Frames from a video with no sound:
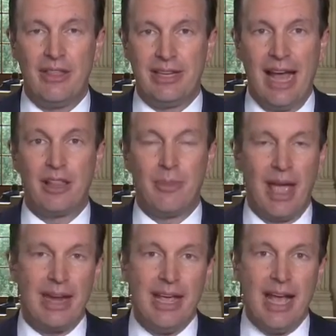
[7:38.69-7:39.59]
the
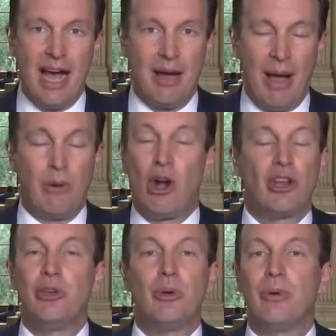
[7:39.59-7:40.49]
Taliban. Um, I would
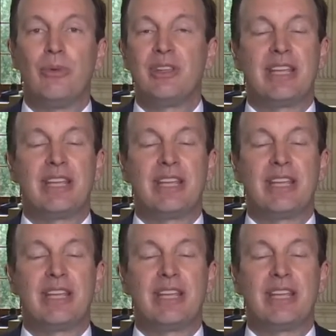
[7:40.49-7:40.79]
argue that the